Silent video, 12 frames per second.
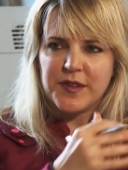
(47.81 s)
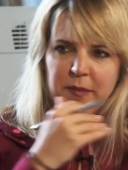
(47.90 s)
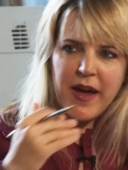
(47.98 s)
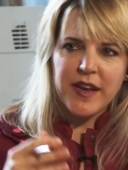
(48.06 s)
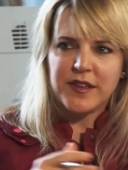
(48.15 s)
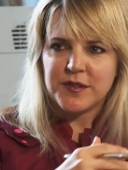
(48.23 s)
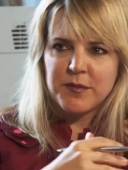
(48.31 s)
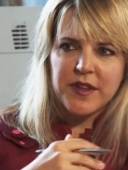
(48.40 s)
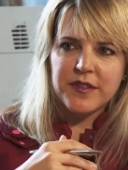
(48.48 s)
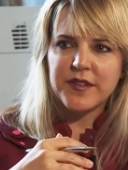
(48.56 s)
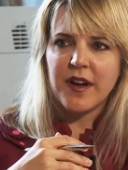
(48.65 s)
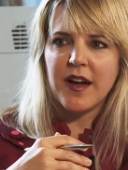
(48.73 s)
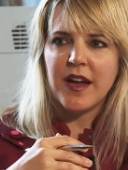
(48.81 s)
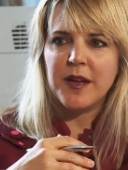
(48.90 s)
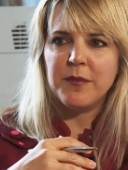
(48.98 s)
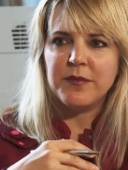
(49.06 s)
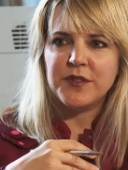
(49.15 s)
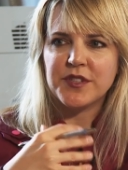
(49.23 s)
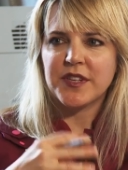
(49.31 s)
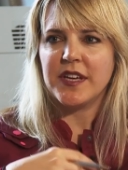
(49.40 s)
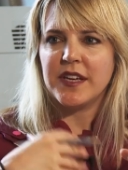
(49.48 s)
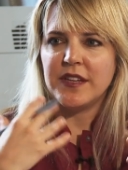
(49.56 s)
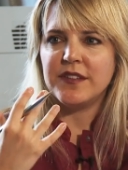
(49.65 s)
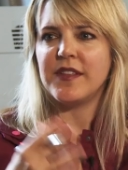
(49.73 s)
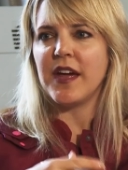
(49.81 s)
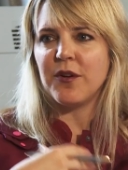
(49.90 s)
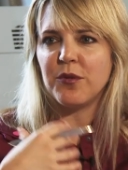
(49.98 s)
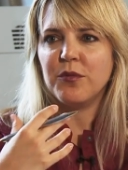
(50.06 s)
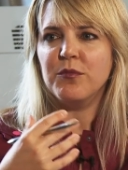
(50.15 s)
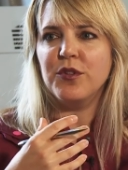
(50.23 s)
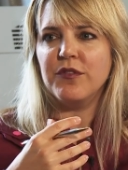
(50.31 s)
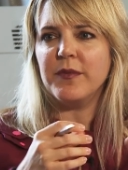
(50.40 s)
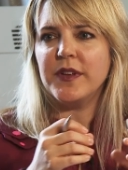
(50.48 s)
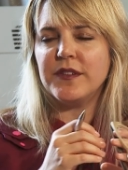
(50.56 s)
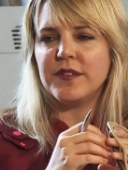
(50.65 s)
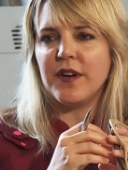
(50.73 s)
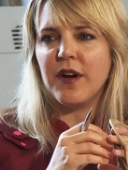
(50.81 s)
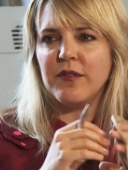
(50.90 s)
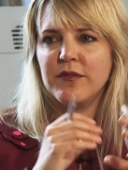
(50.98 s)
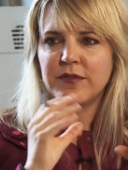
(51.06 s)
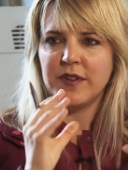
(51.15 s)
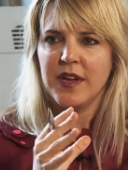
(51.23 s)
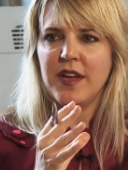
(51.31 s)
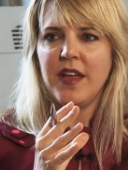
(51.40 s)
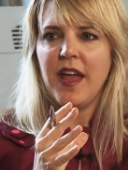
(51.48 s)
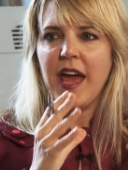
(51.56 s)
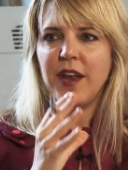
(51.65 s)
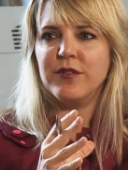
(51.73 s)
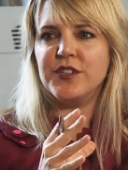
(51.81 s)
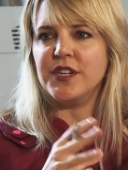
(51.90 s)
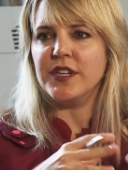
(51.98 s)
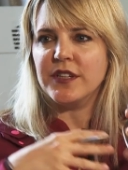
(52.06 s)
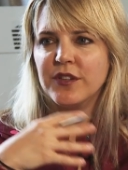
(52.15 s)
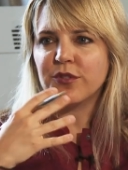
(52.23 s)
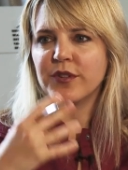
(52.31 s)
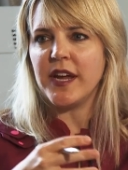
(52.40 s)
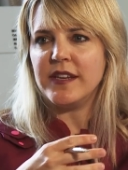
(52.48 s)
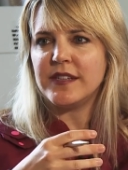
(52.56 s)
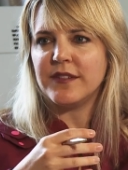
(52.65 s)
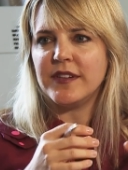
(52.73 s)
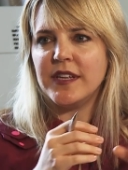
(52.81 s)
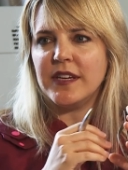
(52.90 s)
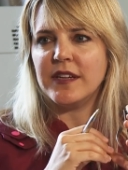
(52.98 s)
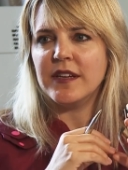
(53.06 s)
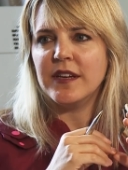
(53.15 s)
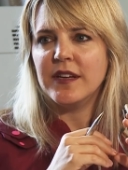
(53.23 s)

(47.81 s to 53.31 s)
the Patti Smith time, just kids, that whole movement of energy and creativity?